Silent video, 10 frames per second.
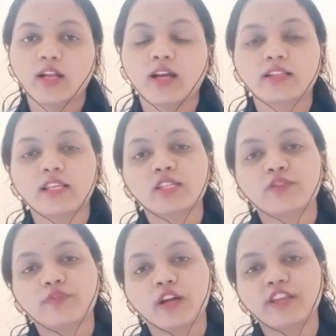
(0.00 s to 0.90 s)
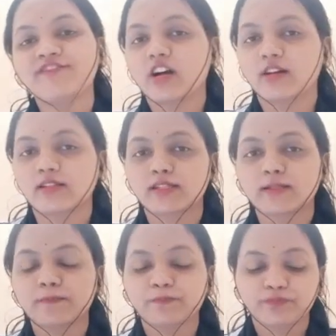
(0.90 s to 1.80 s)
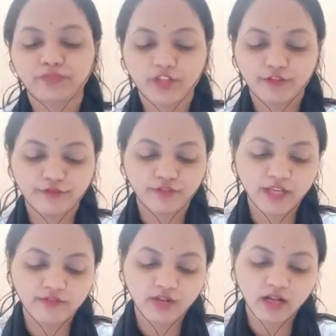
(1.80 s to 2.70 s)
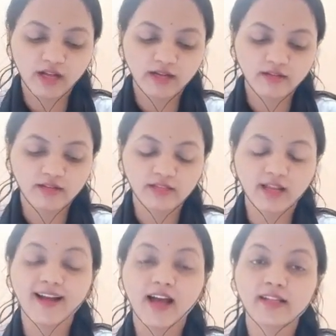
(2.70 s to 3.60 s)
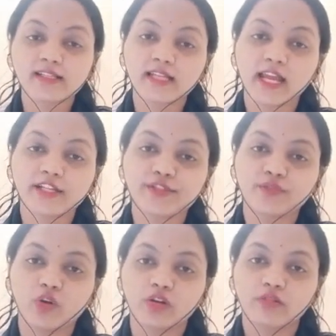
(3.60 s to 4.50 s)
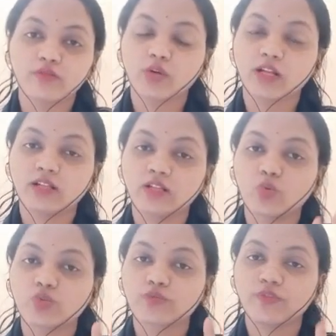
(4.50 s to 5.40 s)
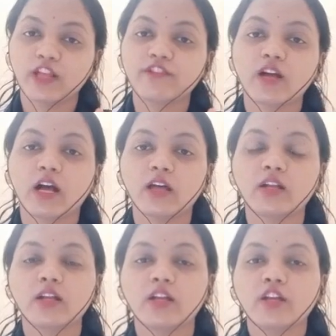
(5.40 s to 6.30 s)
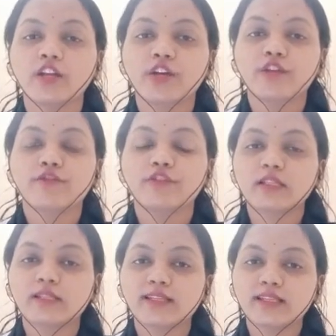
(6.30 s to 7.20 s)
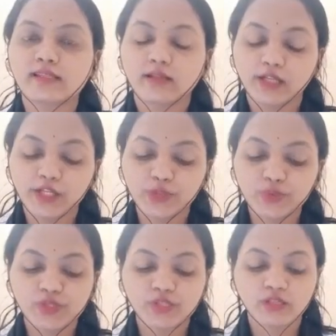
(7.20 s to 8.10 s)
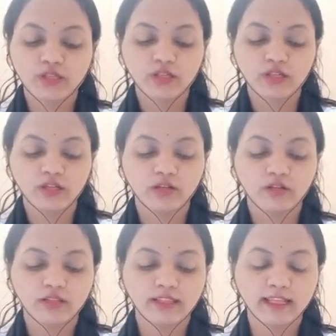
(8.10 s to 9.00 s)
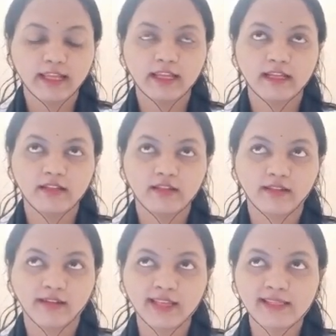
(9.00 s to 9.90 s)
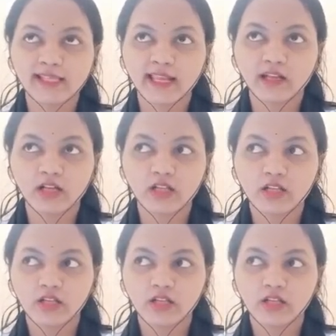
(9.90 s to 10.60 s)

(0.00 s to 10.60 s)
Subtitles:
are these 5Rs? 5R, the R stands for, what are those 5R? First is reduce, then recycle,